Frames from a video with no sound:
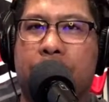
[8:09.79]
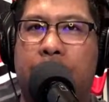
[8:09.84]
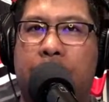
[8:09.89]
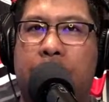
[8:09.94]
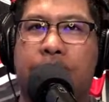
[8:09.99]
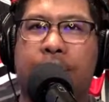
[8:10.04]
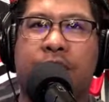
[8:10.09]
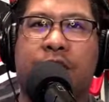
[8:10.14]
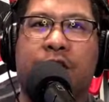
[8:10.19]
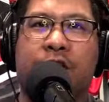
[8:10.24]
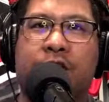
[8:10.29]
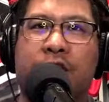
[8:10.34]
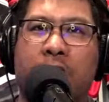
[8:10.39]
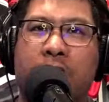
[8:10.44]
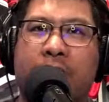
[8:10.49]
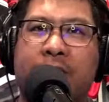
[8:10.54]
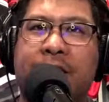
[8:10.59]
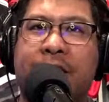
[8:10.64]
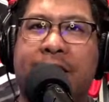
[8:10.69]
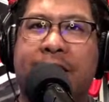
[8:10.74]
It was a
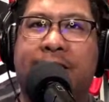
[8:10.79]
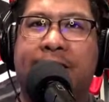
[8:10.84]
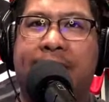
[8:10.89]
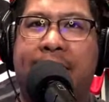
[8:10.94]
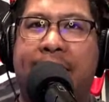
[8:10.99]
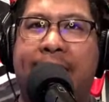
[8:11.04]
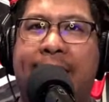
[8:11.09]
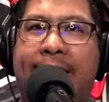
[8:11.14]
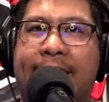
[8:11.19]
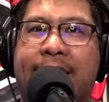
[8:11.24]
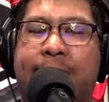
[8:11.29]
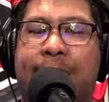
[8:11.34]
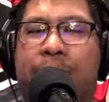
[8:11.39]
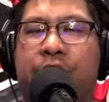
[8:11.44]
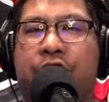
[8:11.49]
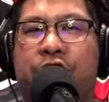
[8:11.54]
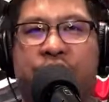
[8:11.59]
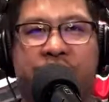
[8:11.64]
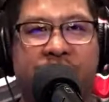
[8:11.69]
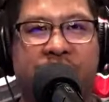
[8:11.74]
daunting task,
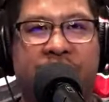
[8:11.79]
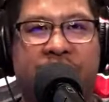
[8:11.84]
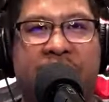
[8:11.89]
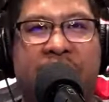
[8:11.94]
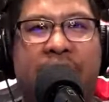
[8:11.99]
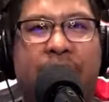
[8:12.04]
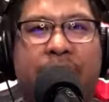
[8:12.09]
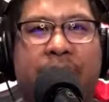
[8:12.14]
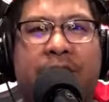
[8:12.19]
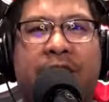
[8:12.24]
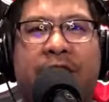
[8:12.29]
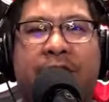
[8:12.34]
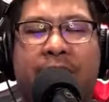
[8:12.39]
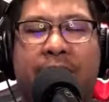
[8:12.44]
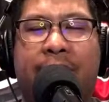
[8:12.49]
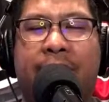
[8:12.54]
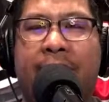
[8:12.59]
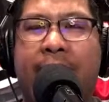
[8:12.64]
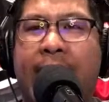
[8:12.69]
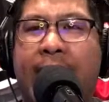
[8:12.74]
but did you see what
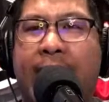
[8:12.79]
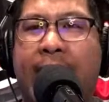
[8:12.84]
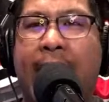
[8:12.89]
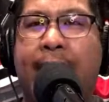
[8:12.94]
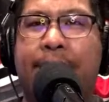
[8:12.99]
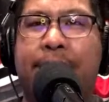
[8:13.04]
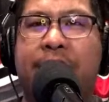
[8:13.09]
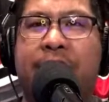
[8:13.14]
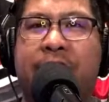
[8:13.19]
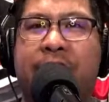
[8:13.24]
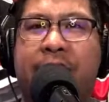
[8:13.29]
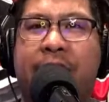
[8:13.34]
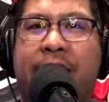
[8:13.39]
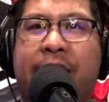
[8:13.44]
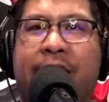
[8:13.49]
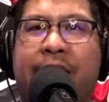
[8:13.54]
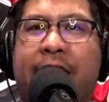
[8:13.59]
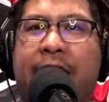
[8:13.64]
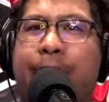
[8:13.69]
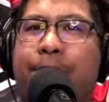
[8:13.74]
the Habs
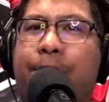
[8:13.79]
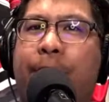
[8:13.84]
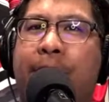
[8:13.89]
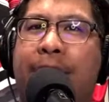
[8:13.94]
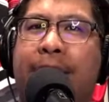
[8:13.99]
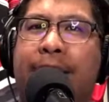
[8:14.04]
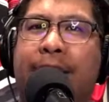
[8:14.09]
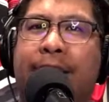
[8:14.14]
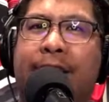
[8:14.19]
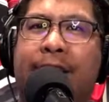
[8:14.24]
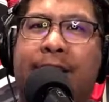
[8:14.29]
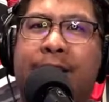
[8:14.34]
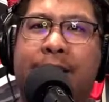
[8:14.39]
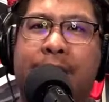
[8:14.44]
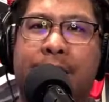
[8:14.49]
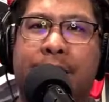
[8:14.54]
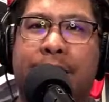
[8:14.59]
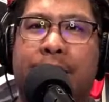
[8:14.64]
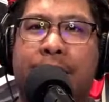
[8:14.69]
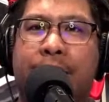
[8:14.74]
did? They
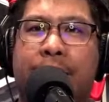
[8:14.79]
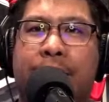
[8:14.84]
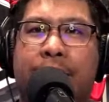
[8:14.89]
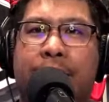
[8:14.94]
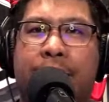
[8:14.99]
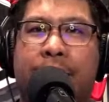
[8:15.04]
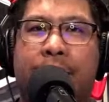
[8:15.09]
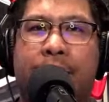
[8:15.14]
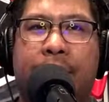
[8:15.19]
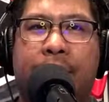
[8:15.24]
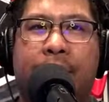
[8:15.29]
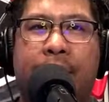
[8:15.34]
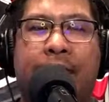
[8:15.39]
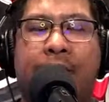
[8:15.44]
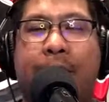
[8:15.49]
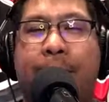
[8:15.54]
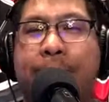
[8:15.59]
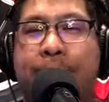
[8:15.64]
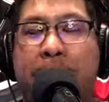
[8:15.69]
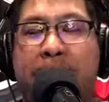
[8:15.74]
rallied,
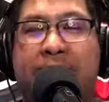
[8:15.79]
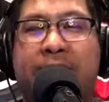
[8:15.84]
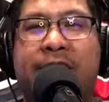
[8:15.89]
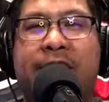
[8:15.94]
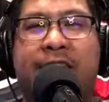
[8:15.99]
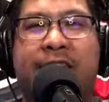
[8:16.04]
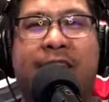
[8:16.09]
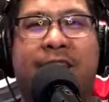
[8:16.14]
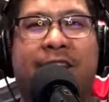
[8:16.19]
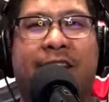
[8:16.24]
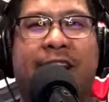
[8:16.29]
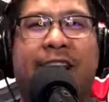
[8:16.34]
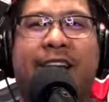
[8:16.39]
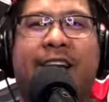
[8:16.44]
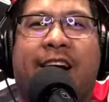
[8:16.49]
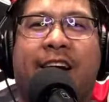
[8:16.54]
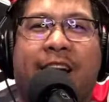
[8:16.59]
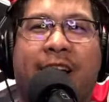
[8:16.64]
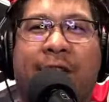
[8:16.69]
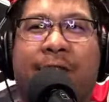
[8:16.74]
and they basically
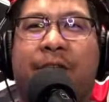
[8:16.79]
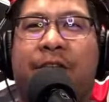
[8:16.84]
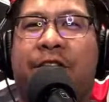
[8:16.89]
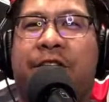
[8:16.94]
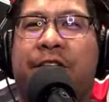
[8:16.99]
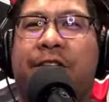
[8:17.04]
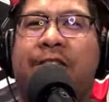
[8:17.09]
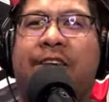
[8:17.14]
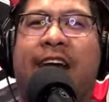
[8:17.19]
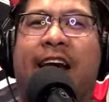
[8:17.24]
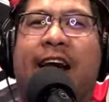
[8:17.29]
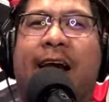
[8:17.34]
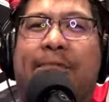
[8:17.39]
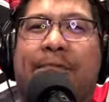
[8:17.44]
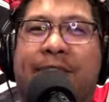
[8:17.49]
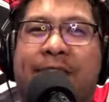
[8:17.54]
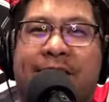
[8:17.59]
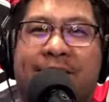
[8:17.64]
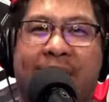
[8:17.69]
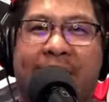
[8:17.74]
covered their
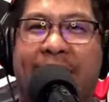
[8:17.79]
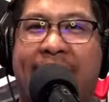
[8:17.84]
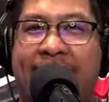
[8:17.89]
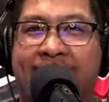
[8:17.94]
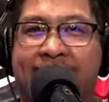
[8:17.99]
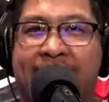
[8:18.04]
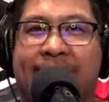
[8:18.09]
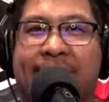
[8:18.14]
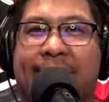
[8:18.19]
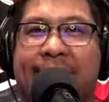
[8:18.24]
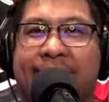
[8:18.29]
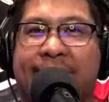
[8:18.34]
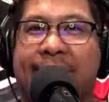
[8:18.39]
captain's ass.